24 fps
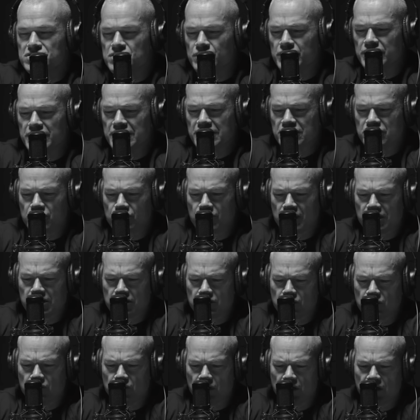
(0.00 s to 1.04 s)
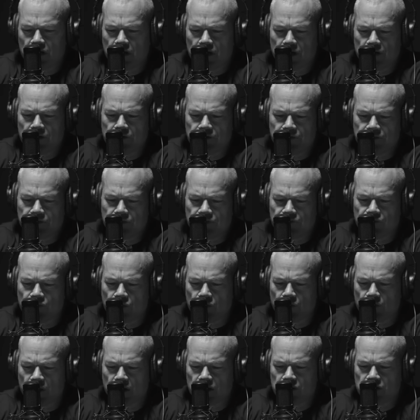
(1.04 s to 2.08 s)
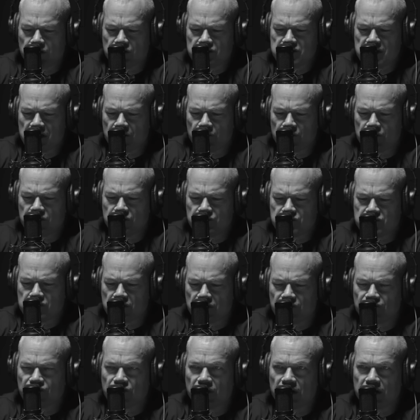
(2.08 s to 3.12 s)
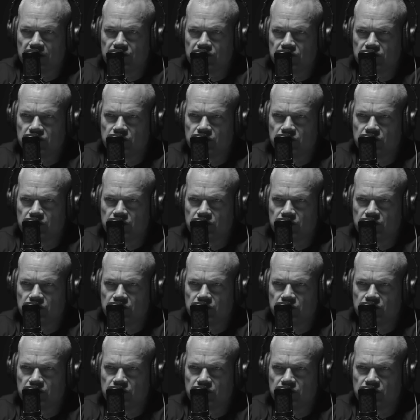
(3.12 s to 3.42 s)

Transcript: So when you get to Fort Rucker, is that when you start flying the